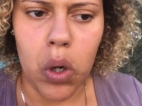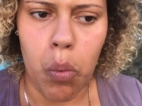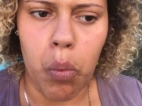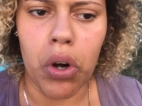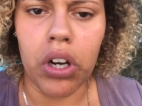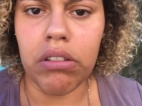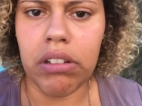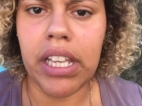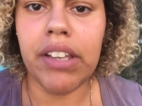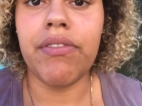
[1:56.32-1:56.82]

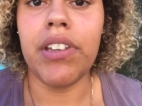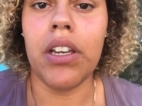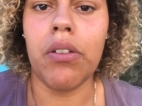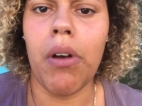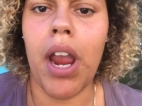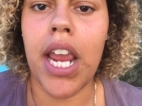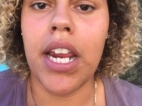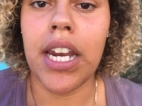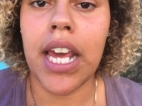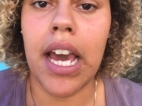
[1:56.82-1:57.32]
we're living
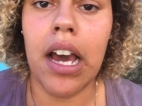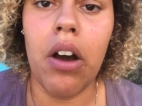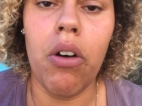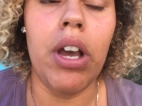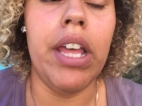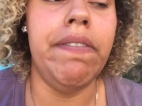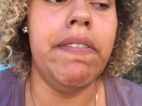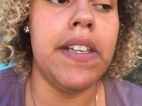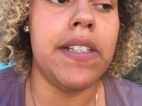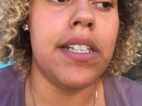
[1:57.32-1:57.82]
right now
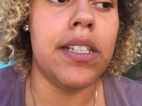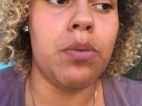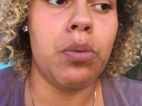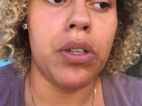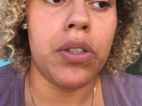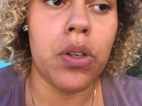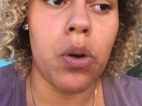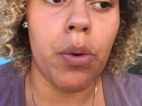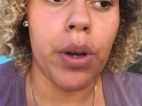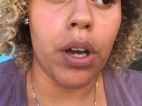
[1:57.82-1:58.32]
and this is
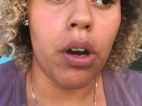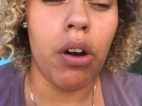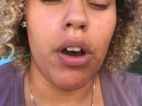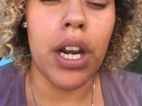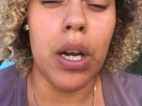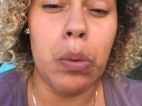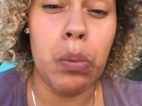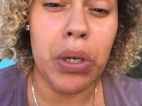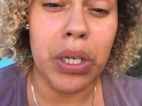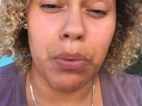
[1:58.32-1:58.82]
what's going on
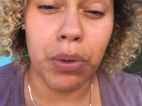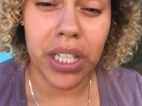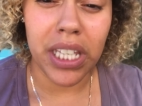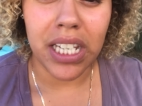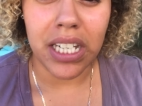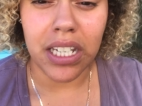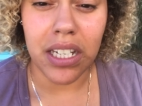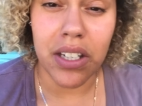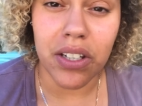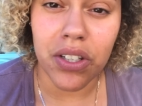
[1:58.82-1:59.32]
and we
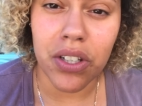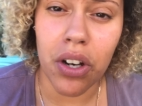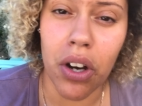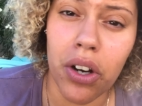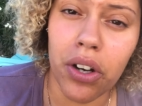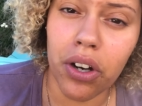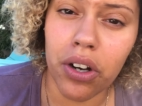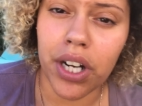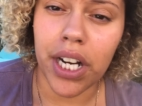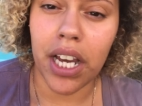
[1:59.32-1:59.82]
really need to
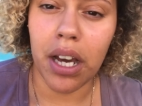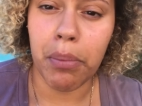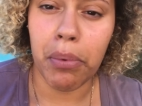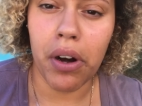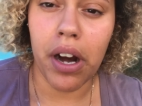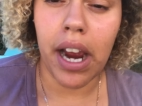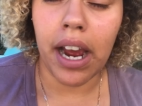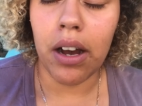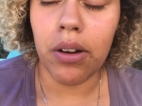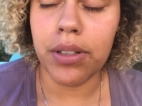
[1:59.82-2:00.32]
start girding up
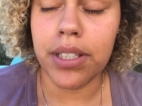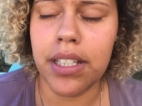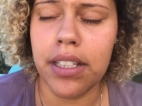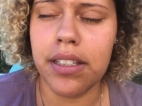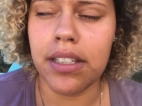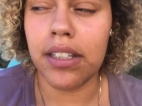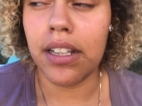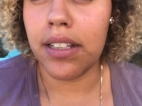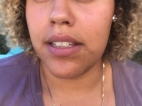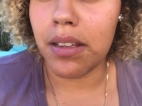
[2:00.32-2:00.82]
our
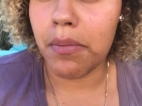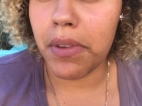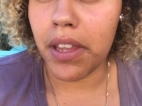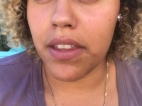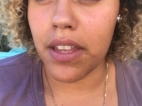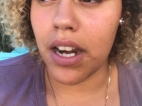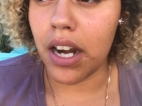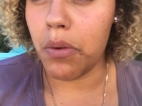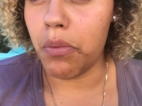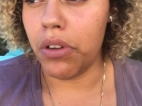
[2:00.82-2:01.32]
houses and that's
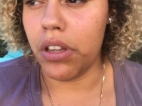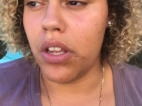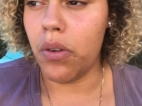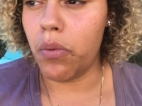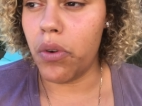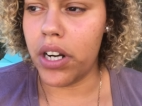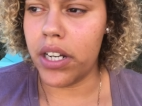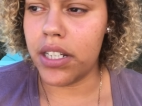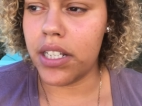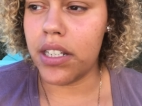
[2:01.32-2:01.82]
something that I really
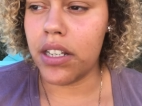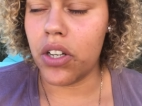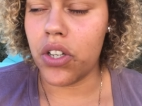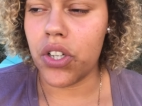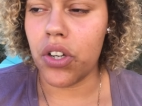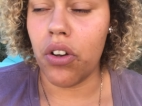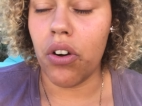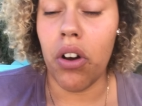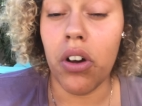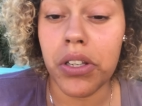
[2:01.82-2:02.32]
wanted to
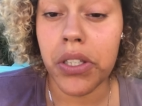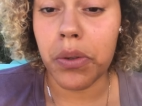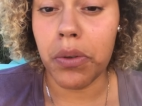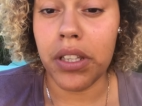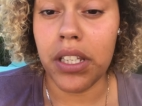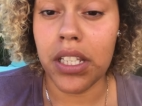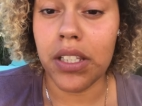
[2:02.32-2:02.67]
touch on also in